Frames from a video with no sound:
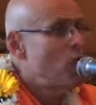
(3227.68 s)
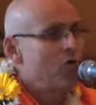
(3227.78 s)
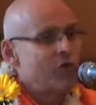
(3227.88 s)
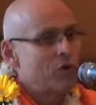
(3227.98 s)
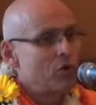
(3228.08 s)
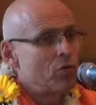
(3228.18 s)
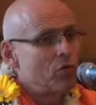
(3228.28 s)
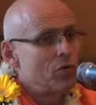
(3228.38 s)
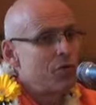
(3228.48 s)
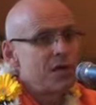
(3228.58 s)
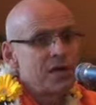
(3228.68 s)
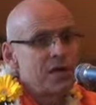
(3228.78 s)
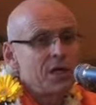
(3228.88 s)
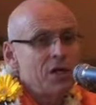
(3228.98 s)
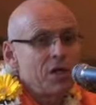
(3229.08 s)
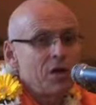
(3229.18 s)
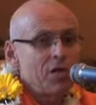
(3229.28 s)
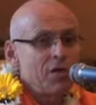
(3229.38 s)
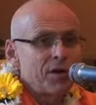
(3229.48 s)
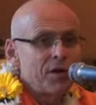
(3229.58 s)
also play
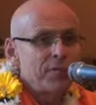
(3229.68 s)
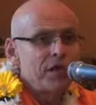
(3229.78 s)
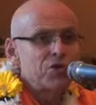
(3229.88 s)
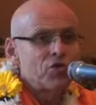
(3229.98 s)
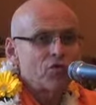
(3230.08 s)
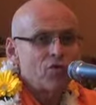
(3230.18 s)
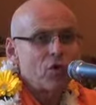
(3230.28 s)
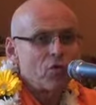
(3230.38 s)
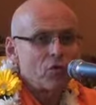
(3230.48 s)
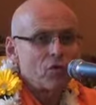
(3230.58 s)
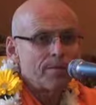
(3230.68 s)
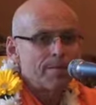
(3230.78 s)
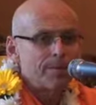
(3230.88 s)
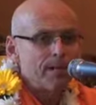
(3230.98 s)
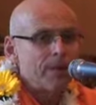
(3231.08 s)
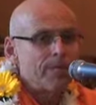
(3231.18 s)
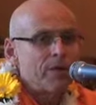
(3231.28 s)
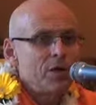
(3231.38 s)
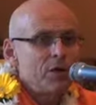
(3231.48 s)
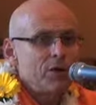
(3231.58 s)
a very major role. Uh,
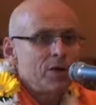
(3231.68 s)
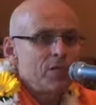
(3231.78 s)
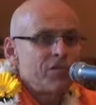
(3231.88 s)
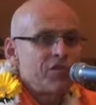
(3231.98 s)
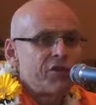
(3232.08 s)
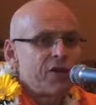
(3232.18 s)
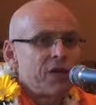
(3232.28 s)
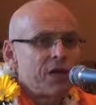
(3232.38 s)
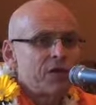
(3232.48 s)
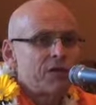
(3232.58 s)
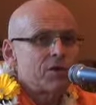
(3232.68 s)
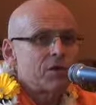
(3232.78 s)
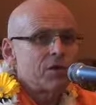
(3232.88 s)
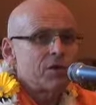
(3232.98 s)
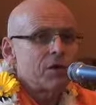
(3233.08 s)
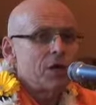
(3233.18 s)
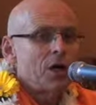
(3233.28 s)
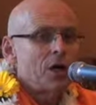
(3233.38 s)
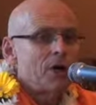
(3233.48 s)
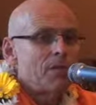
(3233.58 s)
we see that
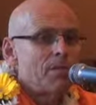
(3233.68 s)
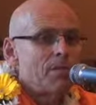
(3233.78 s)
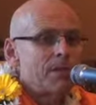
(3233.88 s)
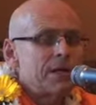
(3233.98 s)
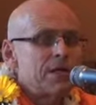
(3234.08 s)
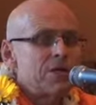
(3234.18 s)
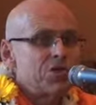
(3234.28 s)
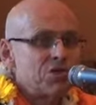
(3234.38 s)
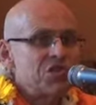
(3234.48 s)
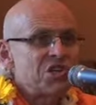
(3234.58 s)
uh, Sri